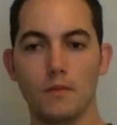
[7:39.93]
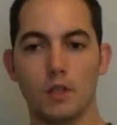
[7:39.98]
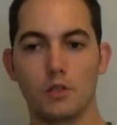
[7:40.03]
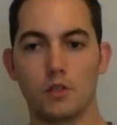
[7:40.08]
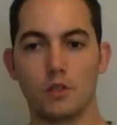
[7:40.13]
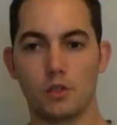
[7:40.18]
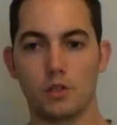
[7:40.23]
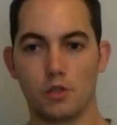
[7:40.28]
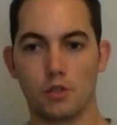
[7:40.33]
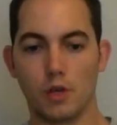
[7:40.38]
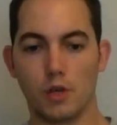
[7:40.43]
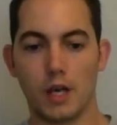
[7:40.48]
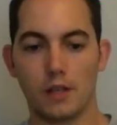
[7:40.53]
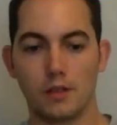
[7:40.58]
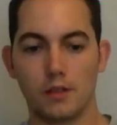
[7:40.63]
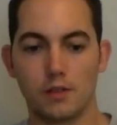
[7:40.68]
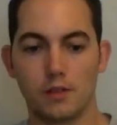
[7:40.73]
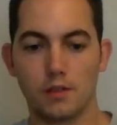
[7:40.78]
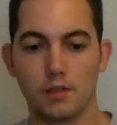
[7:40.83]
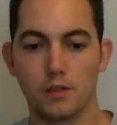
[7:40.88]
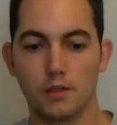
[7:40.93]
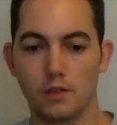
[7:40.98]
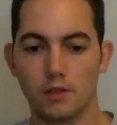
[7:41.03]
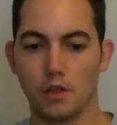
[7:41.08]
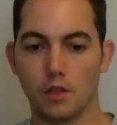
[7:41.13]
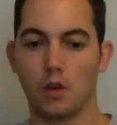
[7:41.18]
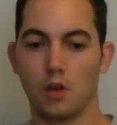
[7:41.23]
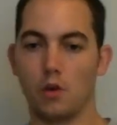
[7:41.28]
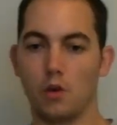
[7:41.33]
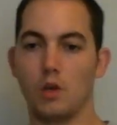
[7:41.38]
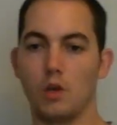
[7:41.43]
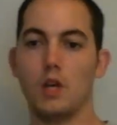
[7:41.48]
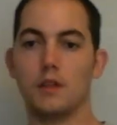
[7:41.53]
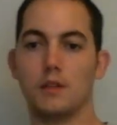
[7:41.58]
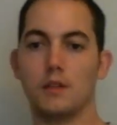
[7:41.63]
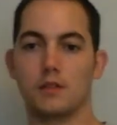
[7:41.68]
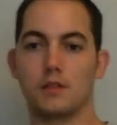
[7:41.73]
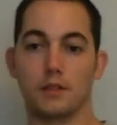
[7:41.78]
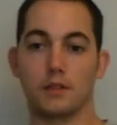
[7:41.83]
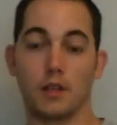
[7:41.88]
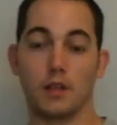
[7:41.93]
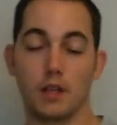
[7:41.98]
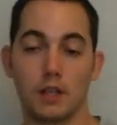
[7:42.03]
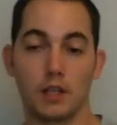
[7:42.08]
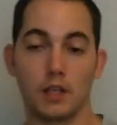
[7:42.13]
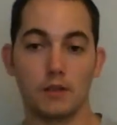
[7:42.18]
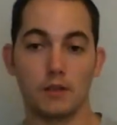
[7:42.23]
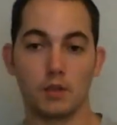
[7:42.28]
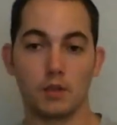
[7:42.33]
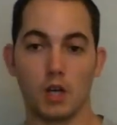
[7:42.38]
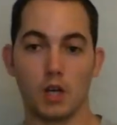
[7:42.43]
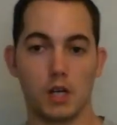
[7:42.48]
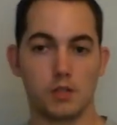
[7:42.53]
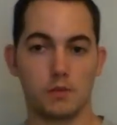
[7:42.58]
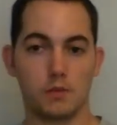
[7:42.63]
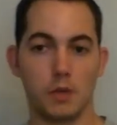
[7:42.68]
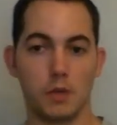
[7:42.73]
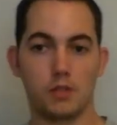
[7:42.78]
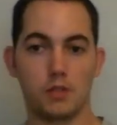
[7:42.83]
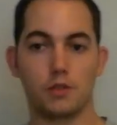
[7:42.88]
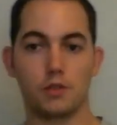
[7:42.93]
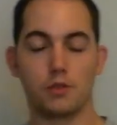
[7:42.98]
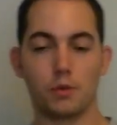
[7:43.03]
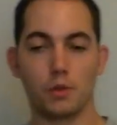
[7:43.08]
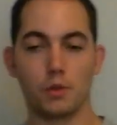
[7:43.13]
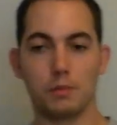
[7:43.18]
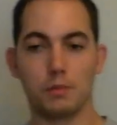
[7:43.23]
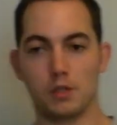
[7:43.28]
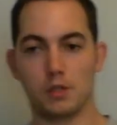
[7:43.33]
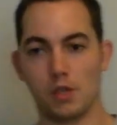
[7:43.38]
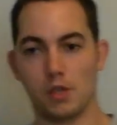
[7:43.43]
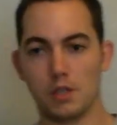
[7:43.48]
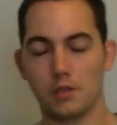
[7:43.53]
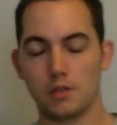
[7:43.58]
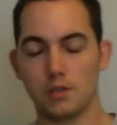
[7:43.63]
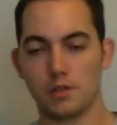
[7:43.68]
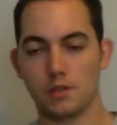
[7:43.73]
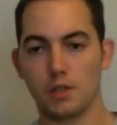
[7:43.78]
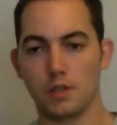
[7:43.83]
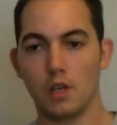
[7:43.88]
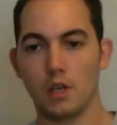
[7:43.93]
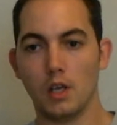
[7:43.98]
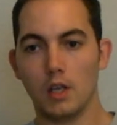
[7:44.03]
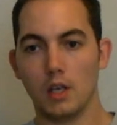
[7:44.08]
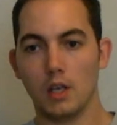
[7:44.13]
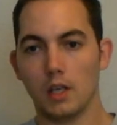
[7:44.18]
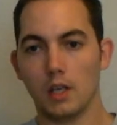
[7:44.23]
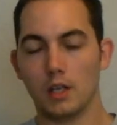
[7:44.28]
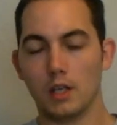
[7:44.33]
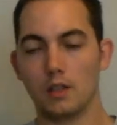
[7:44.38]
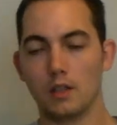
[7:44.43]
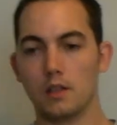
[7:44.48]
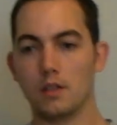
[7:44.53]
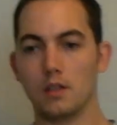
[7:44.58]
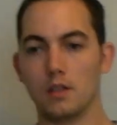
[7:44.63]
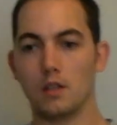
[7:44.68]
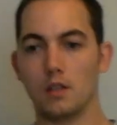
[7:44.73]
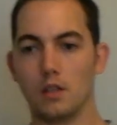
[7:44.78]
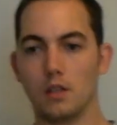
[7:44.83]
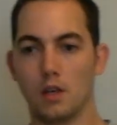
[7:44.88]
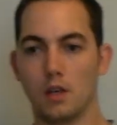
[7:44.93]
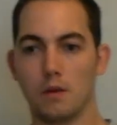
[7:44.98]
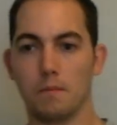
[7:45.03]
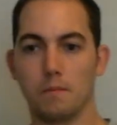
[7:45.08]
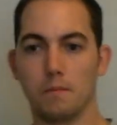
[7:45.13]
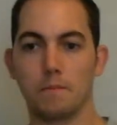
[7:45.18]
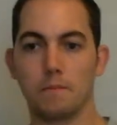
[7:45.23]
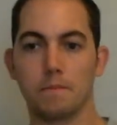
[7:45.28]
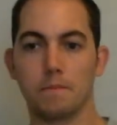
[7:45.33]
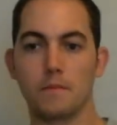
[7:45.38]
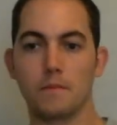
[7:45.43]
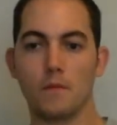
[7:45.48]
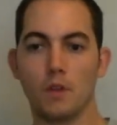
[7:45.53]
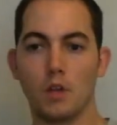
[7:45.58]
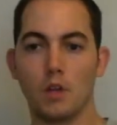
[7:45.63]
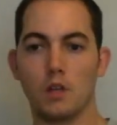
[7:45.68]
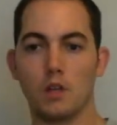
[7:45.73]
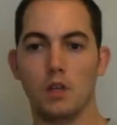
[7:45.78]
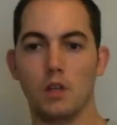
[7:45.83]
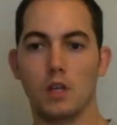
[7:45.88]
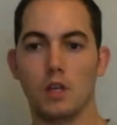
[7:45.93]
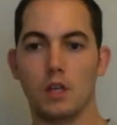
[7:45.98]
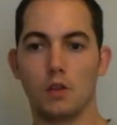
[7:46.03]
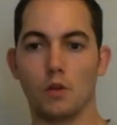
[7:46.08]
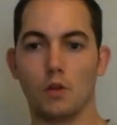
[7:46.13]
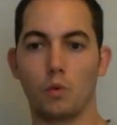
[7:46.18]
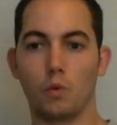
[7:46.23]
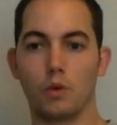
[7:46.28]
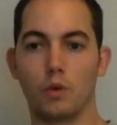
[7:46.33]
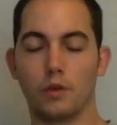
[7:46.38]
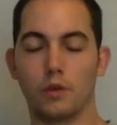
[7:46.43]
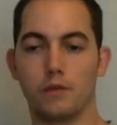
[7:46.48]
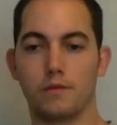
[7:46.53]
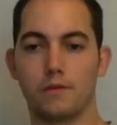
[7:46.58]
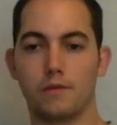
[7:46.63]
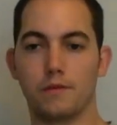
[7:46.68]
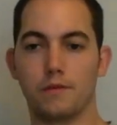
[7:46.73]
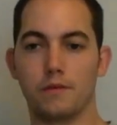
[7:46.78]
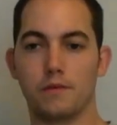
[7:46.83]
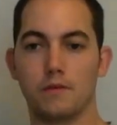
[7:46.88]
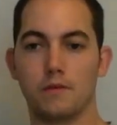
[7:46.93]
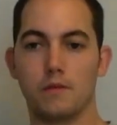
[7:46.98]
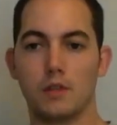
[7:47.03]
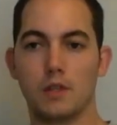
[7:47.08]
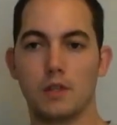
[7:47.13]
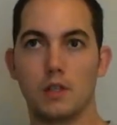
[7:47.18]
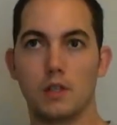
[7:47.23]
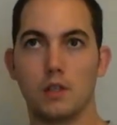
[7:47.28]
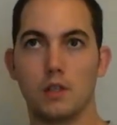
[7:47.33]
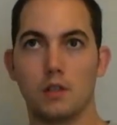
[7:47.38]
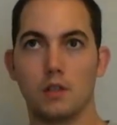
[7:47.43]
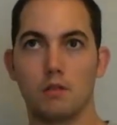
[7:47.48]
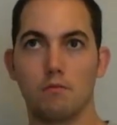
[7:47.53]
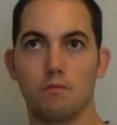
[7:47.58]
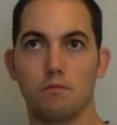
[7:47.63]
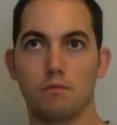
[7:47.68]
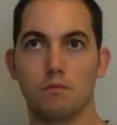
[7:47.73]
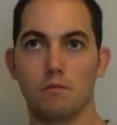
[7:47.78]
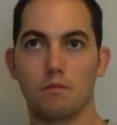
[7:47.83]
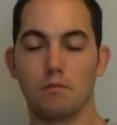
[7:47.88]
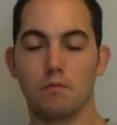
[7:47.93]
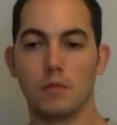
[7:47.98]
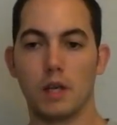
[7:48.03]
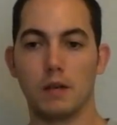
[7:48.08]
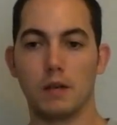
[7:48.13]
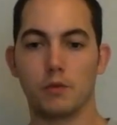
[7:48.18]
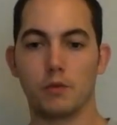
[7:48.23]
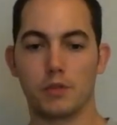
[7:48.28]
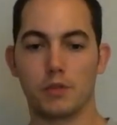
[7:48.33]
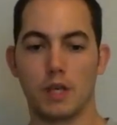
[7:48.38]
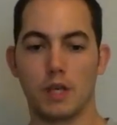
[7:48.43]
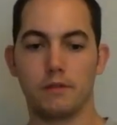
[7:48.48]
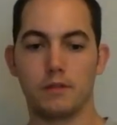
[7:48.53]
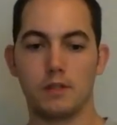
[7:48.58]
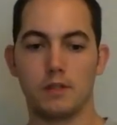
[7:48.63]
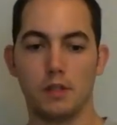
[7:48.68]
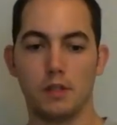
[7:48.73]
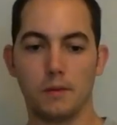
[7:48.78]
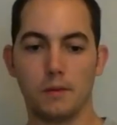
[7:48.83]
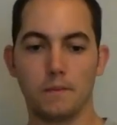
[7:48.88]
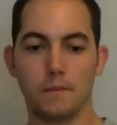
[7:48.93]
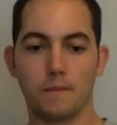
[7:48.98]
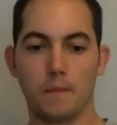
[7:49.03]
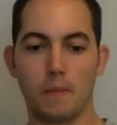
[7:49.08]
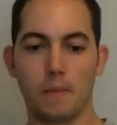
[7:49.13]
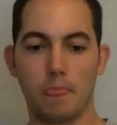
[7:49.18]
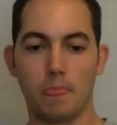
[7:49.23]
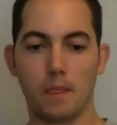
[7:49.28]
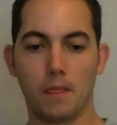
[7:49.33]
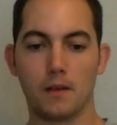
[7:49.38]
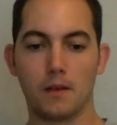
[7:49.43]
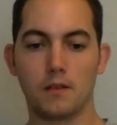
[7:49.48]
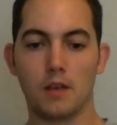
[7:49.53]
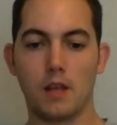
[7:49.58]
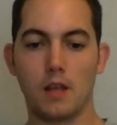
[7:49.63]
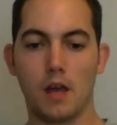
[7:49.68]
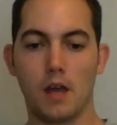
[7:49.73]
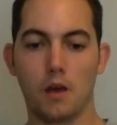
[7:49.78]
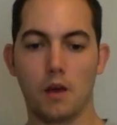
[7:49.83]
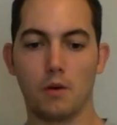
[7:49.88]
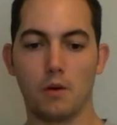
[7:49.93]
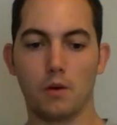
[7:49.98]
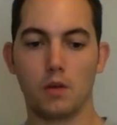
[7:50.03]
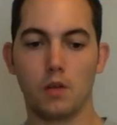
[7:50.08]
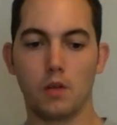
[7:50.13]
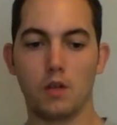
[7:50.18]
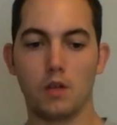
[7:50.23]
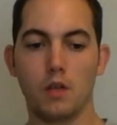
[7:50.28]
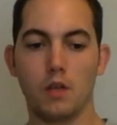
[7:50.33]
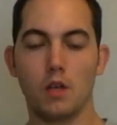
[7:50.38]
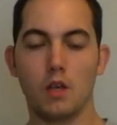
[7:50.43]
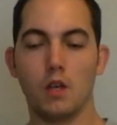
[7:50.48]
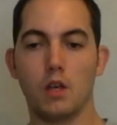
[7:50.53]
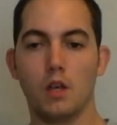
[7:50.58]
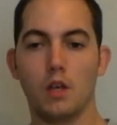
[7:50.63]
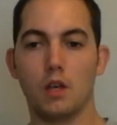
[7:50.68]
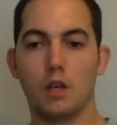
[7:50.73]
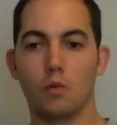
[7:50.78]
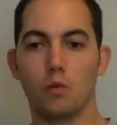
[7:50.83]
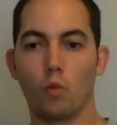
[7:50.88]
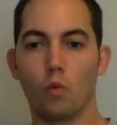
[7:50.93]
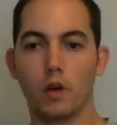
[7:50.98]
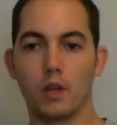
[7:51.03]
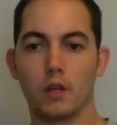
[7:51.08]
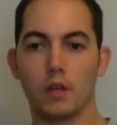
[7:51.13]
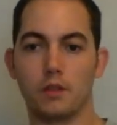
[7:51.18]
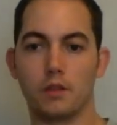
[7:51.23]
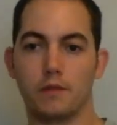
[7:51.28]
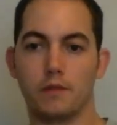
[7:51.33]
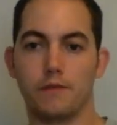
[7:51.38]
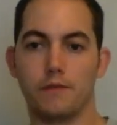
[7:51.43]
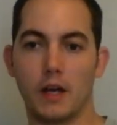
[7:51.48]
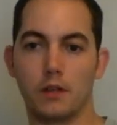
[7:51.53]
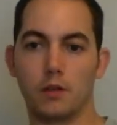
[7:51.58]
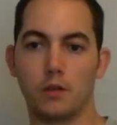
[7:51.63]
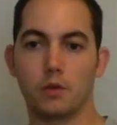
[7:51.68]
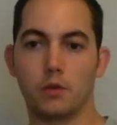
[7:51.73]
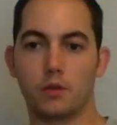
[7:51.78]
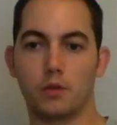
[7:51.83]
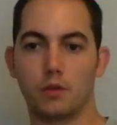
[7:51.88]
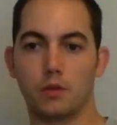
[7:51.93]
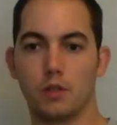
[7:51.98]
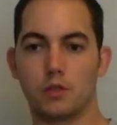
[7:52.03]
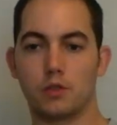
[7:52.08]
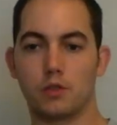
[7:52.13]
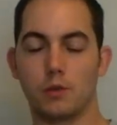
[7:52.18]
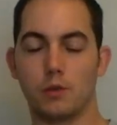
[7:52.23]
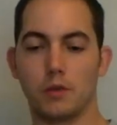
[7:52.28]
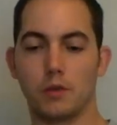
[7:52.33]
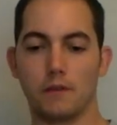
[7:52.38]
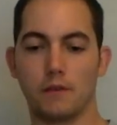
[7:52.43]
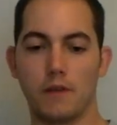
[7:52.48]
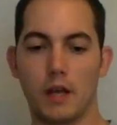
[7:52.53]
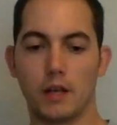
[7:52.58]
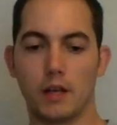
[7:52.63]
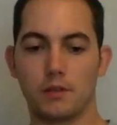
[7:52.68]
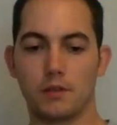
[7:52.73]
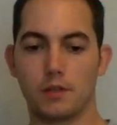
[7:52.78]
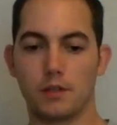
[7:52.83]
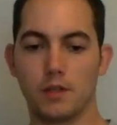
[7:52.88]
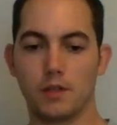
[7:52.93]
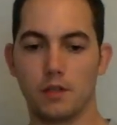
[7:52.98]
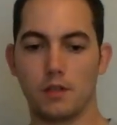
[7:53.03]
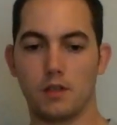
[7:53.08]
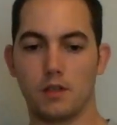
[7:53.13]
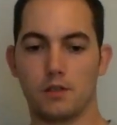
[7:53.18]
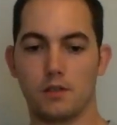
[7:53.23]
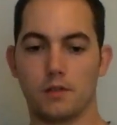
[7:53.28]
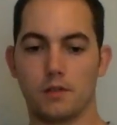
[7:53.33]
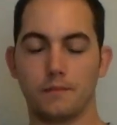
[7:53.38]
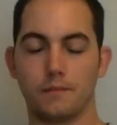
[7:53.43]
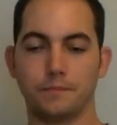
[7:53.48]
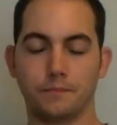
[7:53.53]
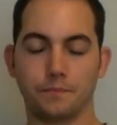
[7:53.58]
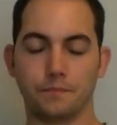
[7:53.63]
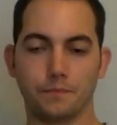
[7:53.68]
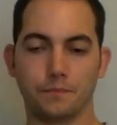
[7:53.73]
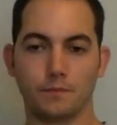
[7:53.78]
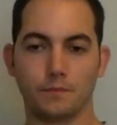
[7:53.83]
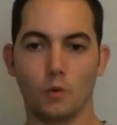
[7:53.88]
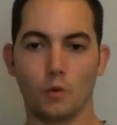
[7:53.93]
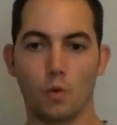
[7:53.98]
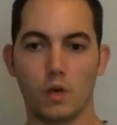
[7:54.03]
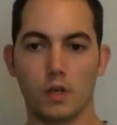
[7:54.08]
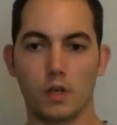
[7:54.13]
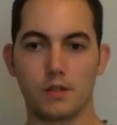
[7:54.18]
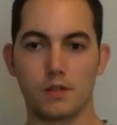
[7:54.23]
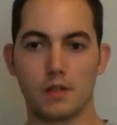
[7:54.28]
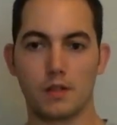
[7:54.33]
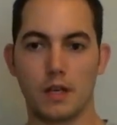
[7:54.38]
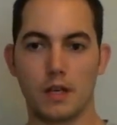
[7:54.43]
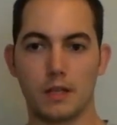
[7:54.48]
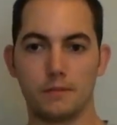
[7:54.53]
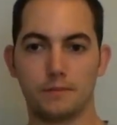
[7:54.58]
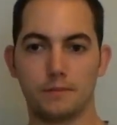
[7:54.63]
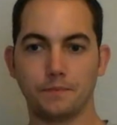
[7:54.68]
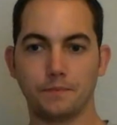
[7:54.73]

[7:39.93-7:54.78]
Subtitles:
distress. So the Titanic even caused major sweeping changes in the world of naval safety. Now, one other final attributing factor to this was that